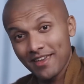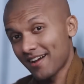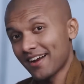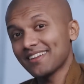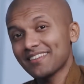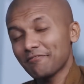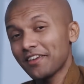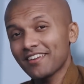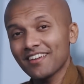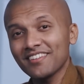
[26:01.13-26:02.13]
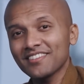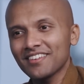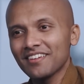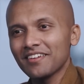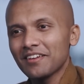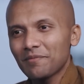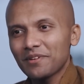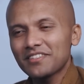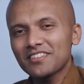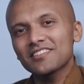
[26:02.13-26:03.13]
behind the vehicles.
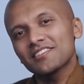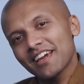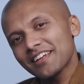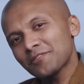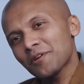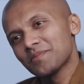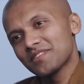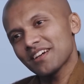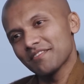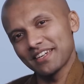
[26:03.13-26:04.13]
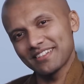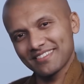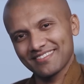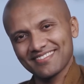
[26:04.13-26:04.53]
We just try to observe it.